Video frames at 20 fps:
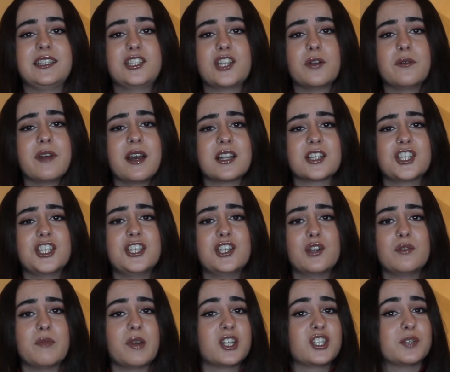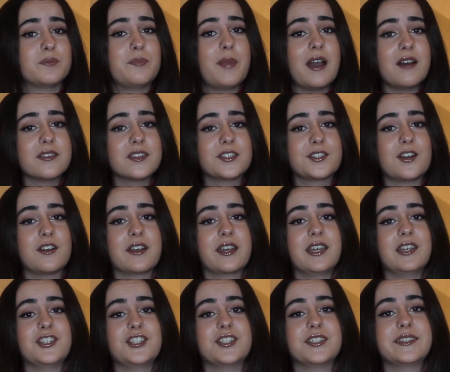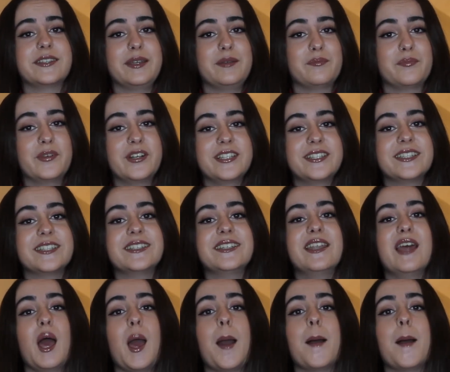don't actually know much about the Dark Ages in Britain,